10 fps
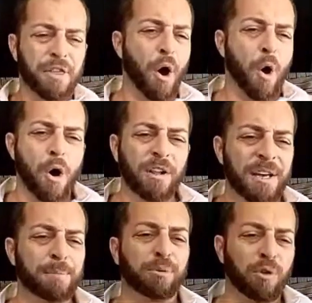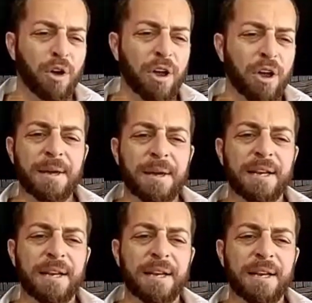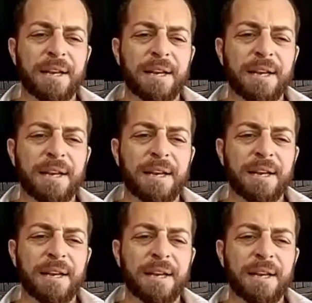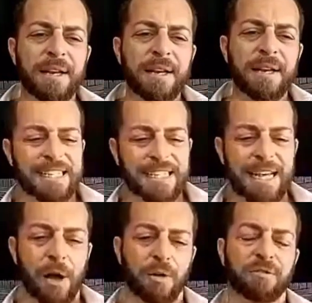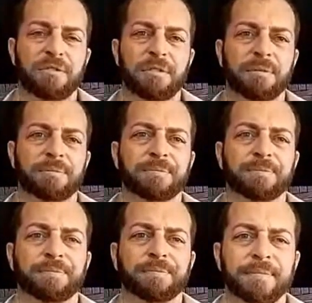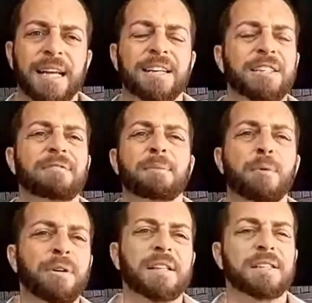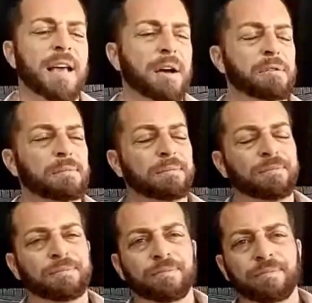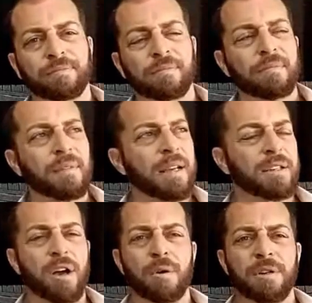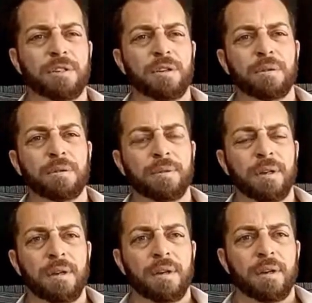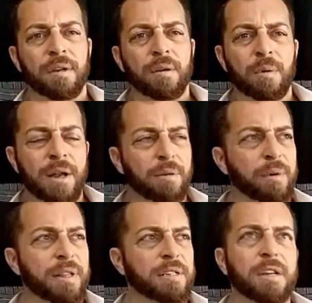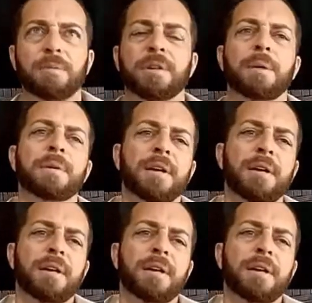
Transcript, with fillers: The whole employment statistic thing itself, I just have to point this out, as I always do when this comes up,